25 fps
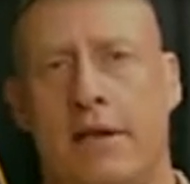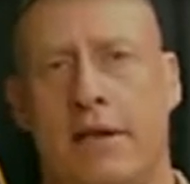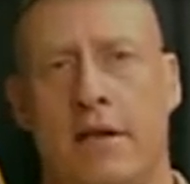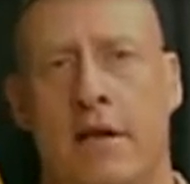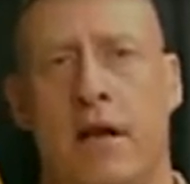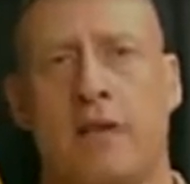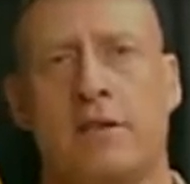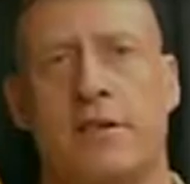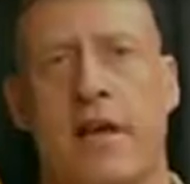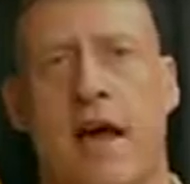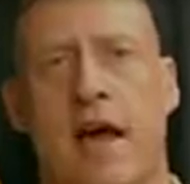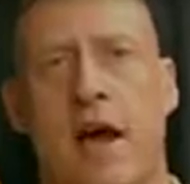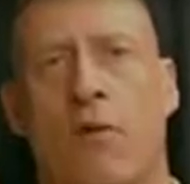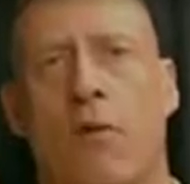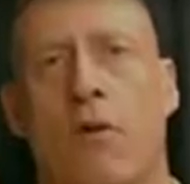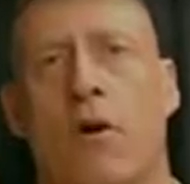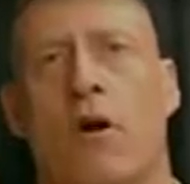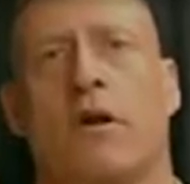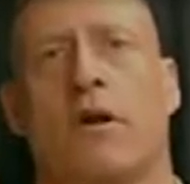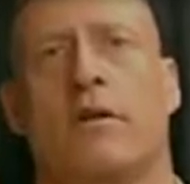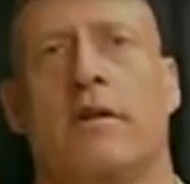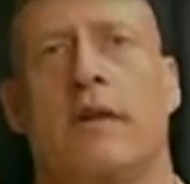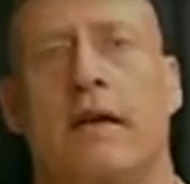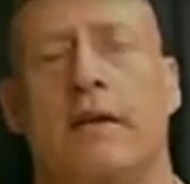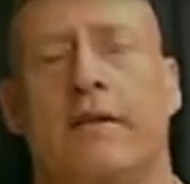does that
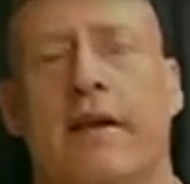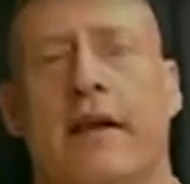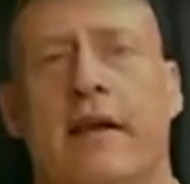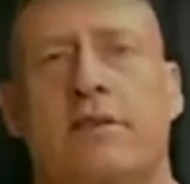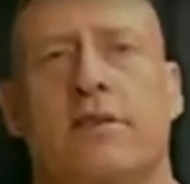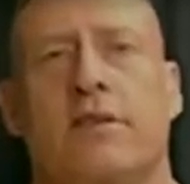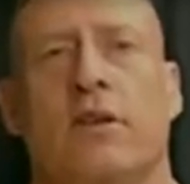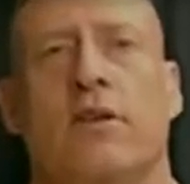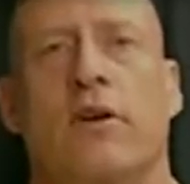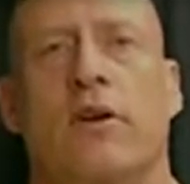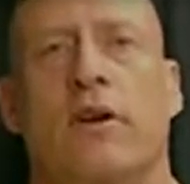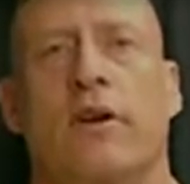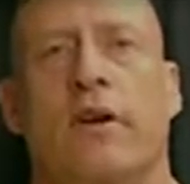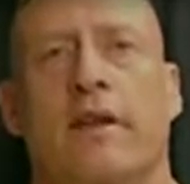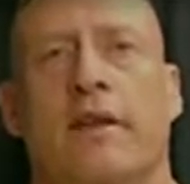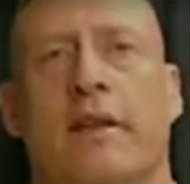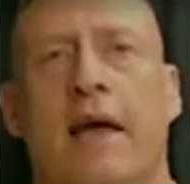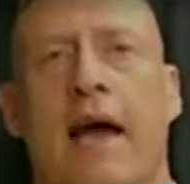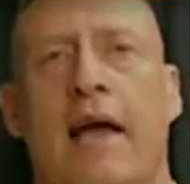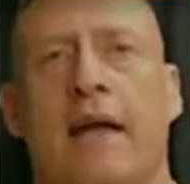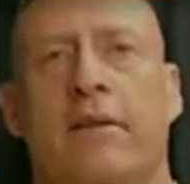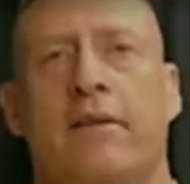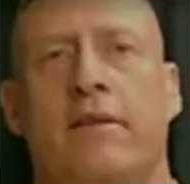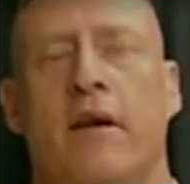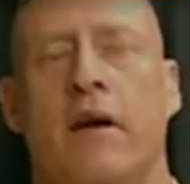work, that takes a look at
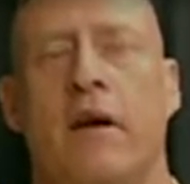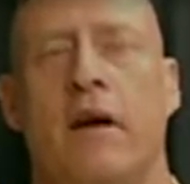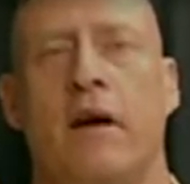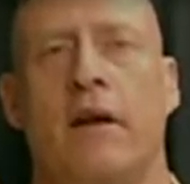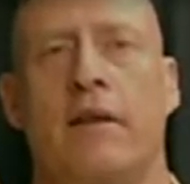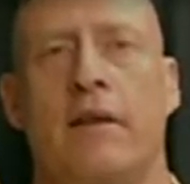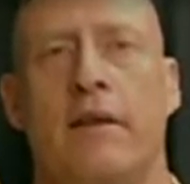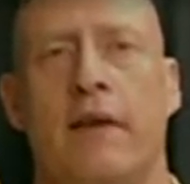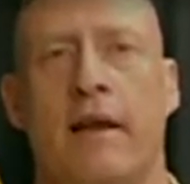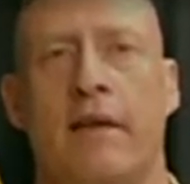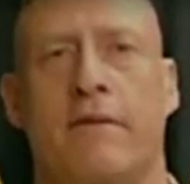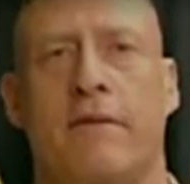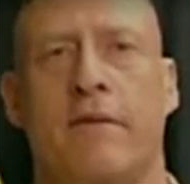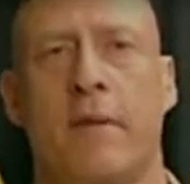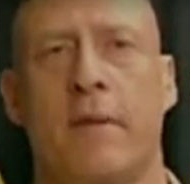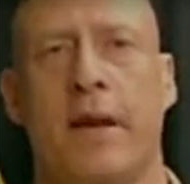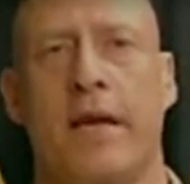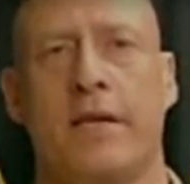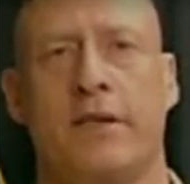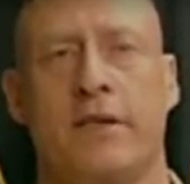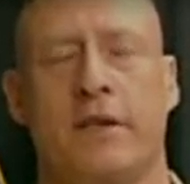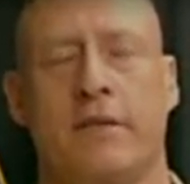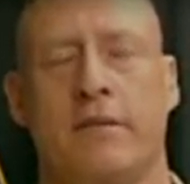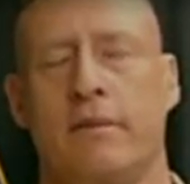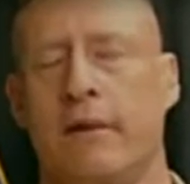that that
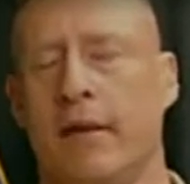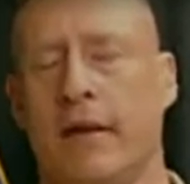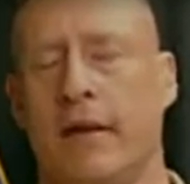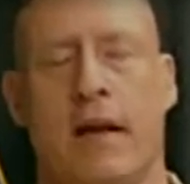information.